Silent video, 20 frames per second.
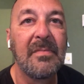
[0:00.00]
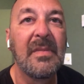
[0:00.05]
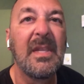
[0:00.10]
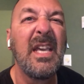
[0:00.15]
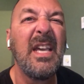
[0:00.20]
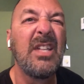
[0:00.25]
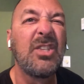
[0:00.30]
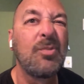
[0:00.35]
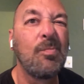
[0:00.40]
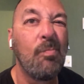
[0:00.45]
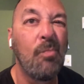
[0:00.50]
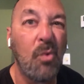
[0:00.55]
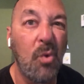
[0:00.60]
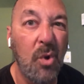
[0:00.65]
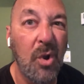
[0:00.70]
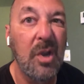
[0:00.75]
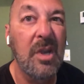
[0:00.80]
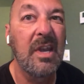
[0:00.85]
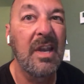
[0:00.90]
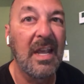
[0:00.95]
it's
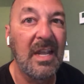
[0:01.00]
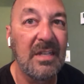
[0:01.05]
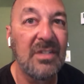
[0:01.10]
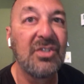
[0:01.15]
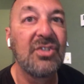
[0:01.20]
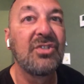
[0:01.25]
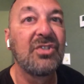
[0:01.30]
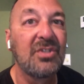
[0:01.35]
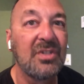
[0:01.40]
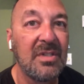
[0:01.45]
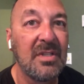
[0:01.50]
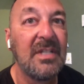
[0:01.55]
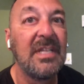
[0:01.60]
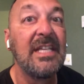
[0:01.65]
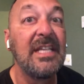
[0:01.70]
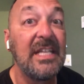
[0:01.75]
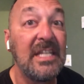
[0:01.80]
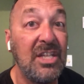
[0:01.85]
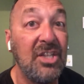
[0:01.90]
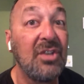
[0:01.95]
more dense,
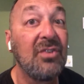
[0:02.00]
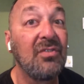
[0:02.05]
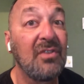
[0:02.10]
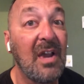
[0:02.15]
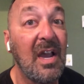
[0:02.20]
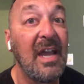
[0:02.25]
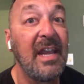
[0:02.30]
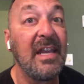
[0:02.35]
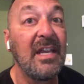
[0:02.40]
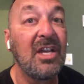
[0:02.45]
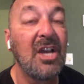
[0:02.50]
you're right.